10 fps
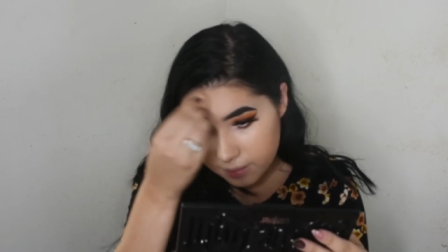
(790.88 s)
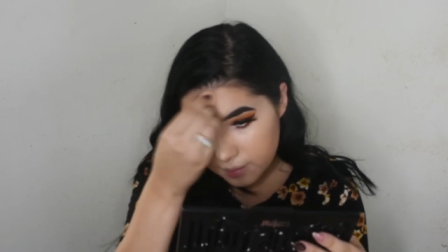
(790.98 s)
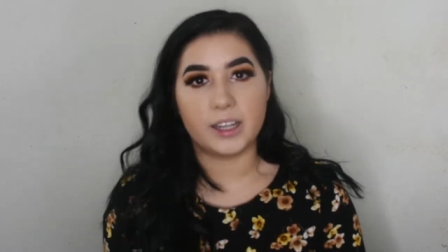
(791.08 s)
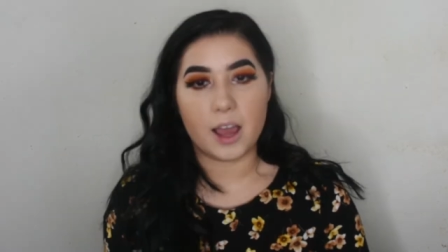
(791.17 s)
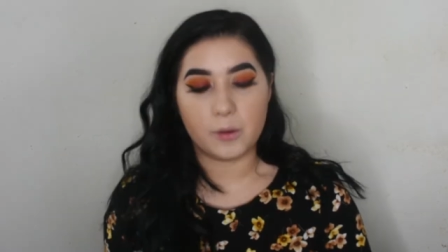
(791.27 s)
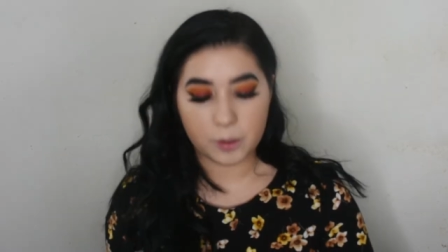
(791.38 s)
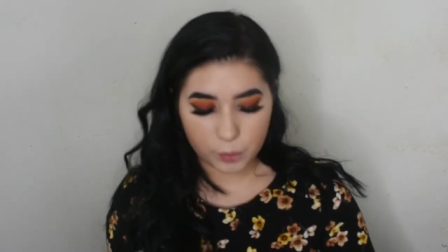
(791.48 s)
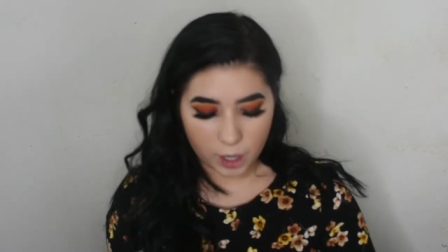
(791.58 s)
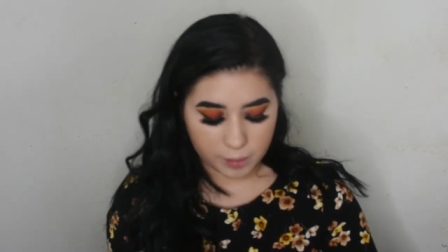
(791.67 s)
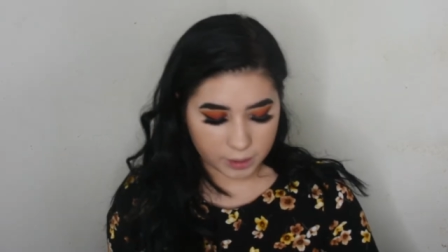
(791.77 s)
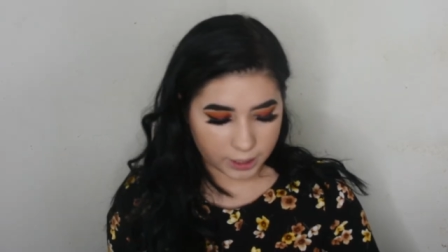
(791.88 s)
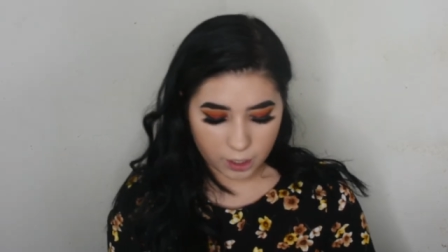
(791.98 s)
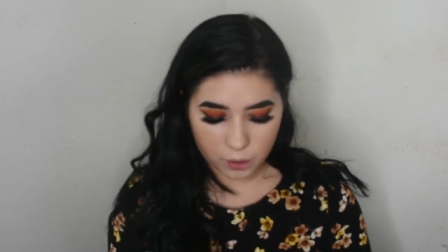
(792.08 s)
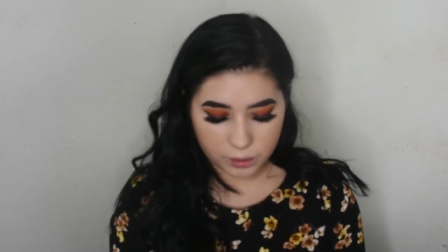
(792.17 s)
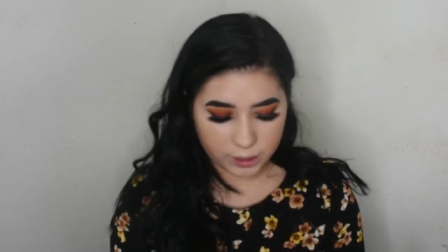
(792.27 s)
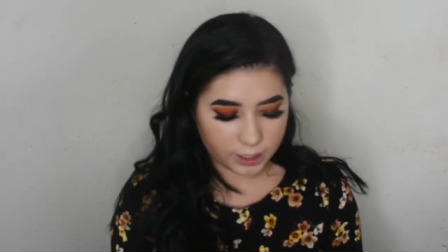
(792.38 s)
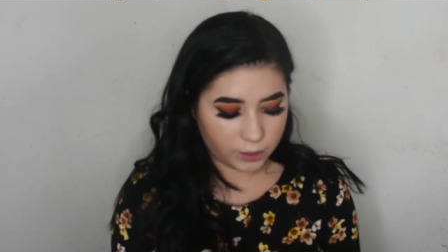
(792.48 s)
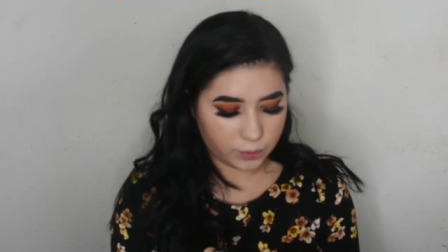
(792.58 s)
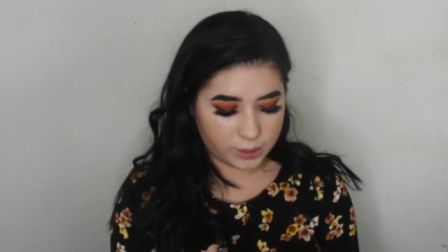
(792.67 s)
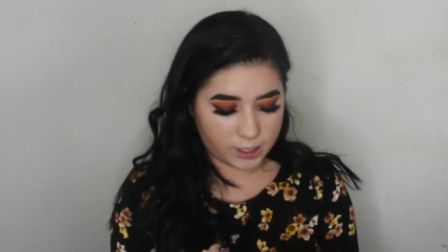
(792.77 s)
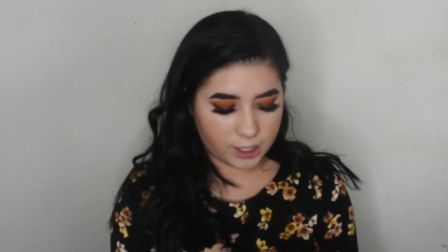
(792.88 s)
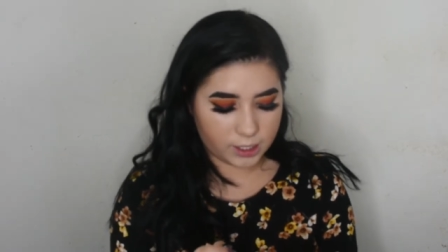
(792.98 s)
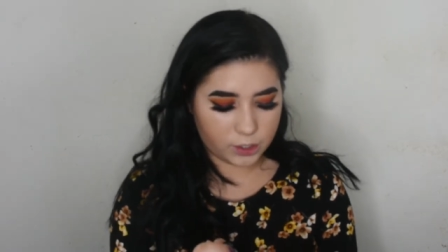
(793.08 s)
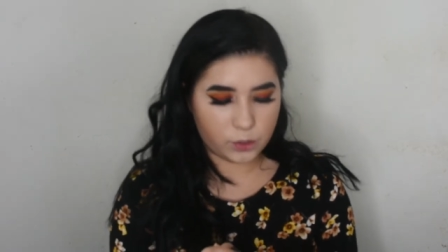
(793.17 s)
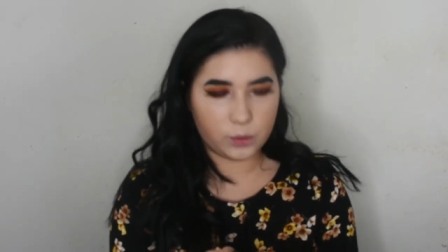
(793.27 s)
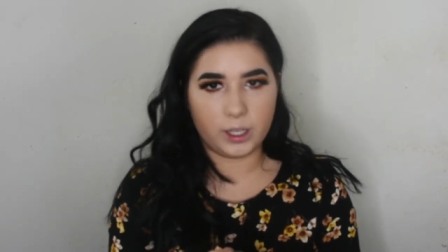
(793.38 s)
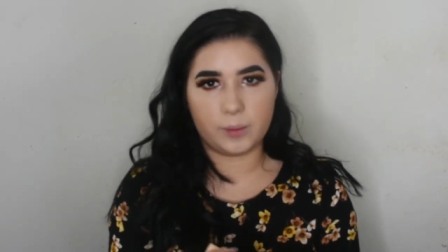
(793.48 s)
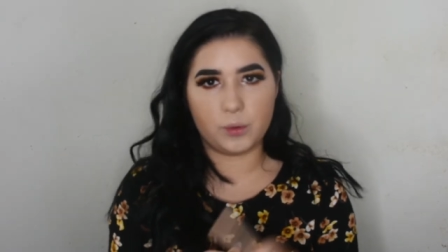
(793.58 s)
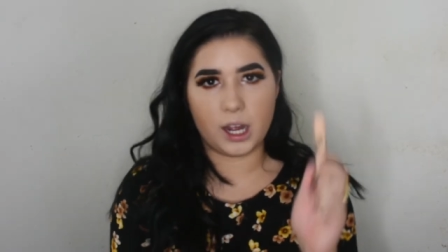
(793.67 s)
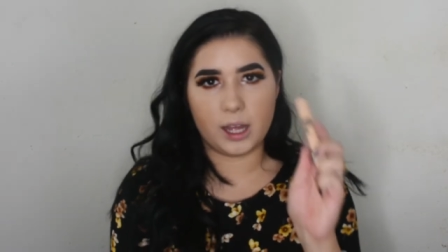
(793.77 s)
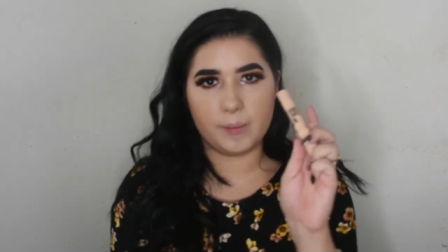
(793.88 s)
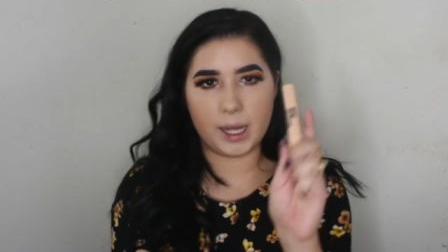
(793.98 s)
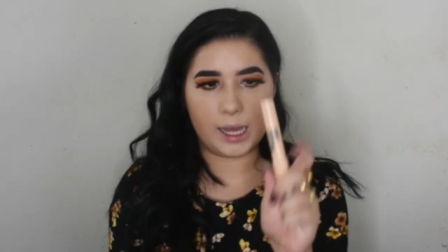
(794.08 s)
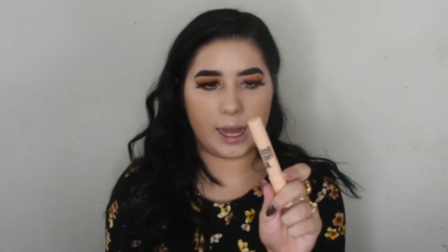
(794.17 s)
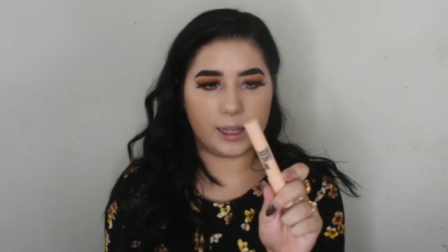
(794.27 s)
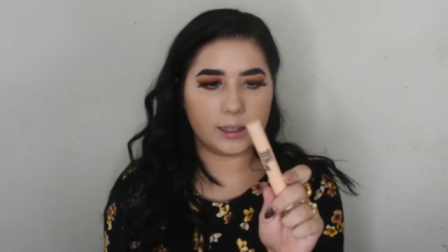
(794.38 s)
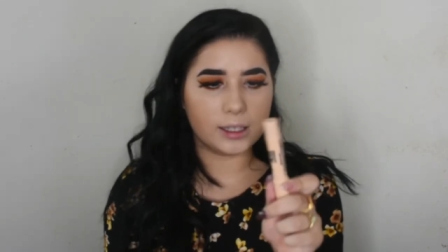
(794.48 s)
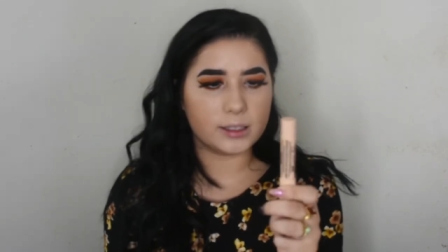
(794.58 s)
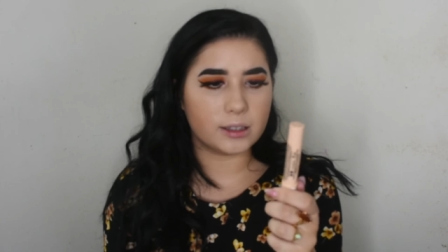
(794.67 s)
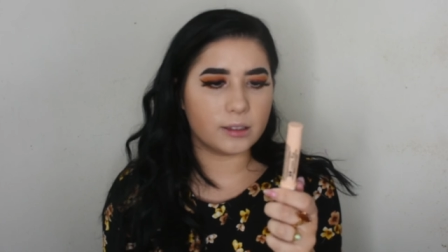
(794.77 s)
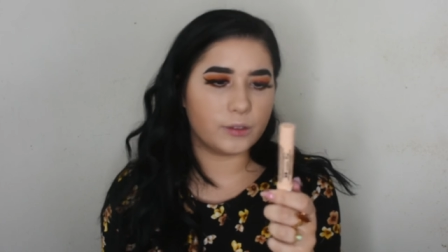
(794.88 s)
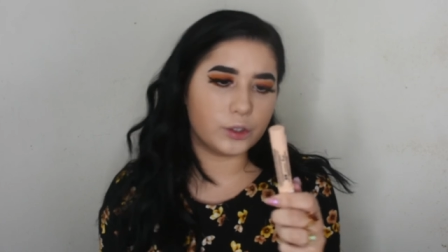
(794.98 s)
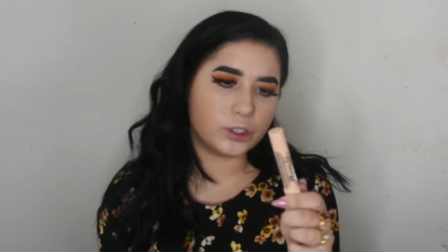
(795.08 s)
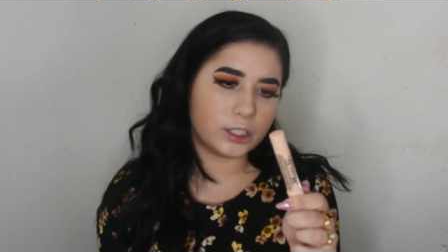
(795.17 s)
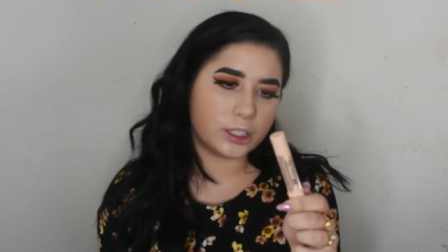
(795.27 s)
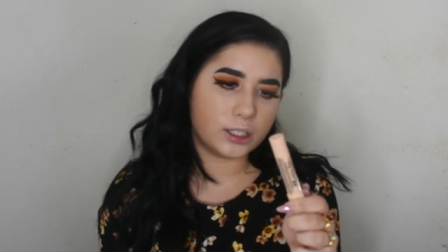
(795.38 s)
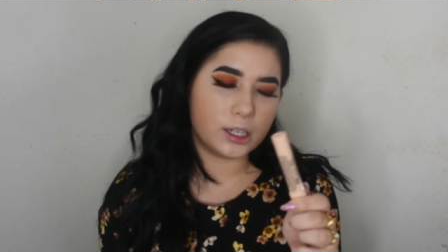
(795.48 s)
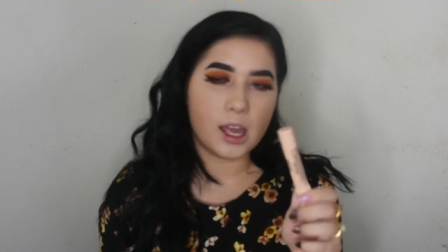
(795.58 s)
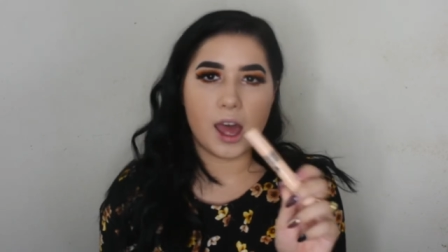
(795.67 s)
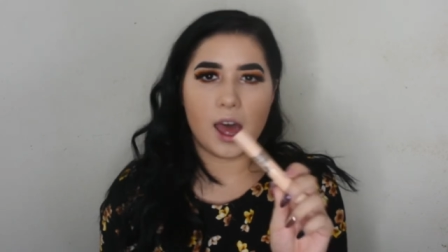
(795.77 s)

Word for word: I will probably only use this to like prime my eyelids in the future.